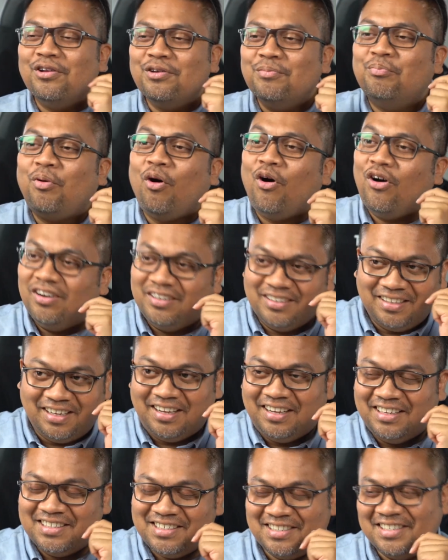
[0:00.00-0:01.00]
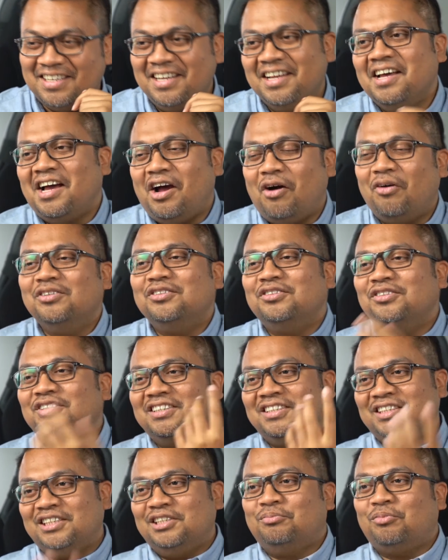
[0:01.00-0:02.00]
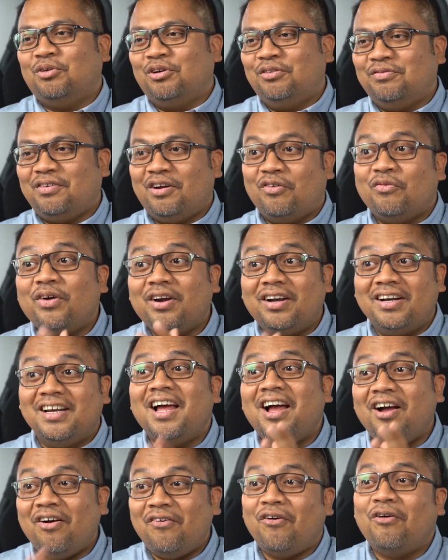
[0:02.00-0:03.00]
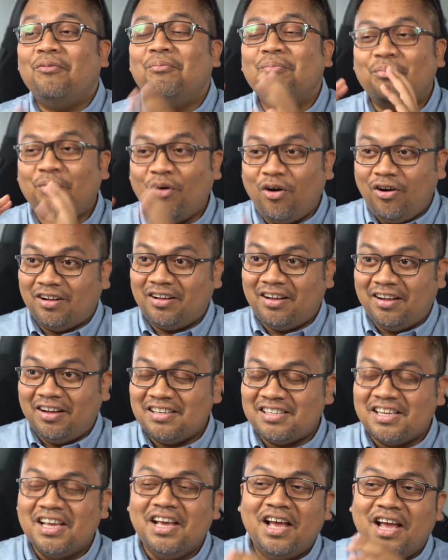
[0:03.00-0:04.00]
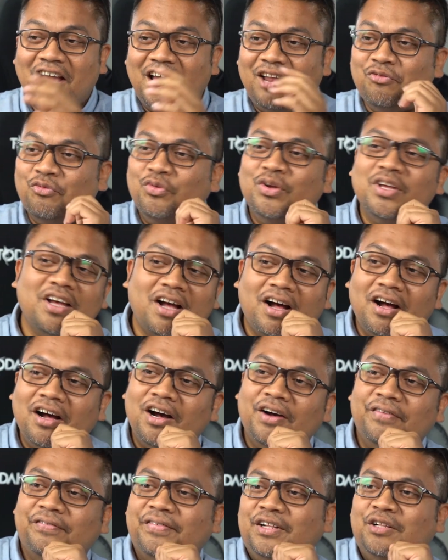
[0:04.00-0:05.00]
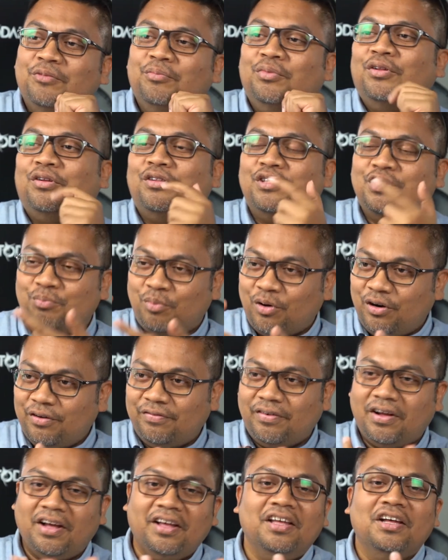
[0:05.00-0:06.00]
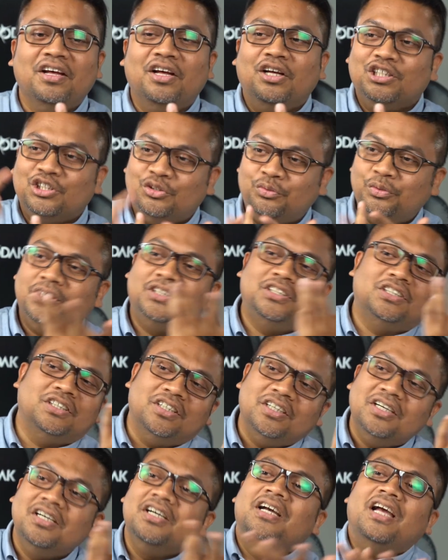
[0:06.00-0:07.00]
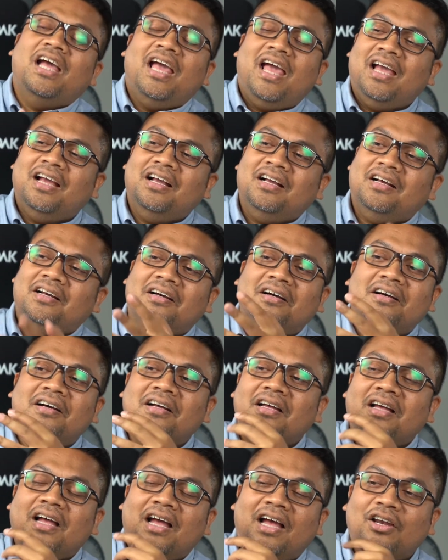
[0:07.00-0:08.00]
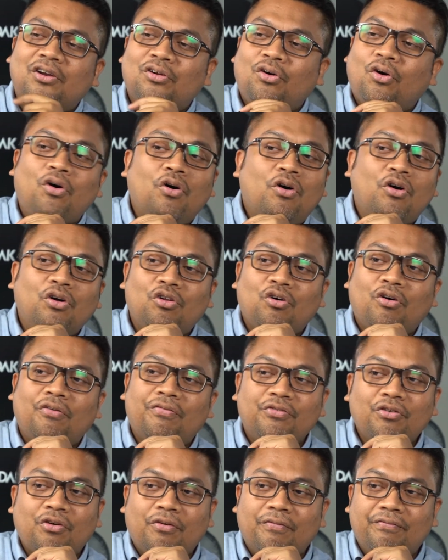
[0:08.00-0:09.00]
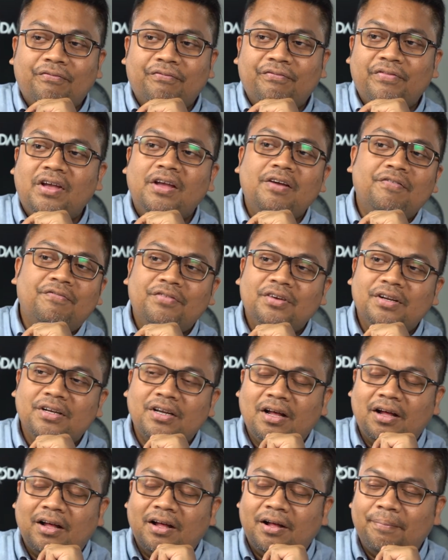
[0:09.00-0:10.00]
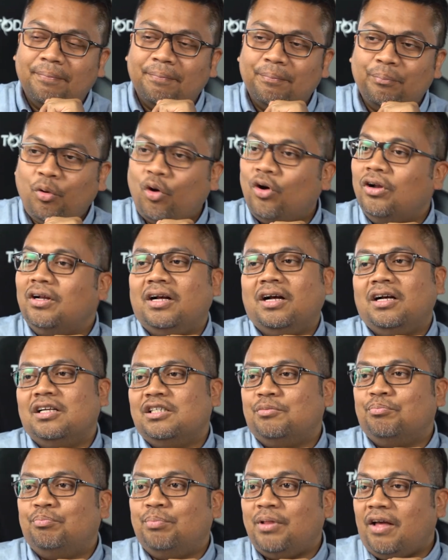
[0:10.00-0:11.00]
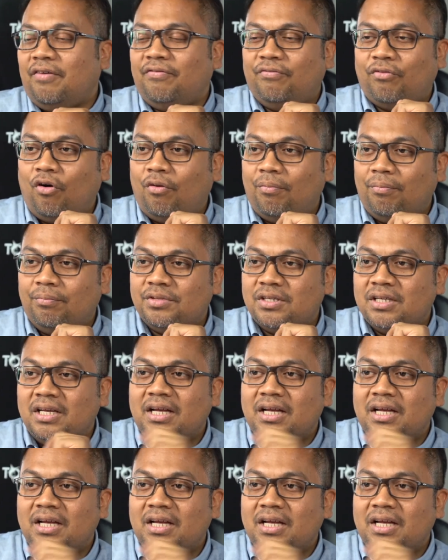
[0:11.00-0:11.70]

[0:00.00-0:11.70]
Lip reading: podcasts. I wanted to say Spotify. We're now on podcast, and we are available on Spotify, Switcher, Anchor, and all of your favorite podcast platforms.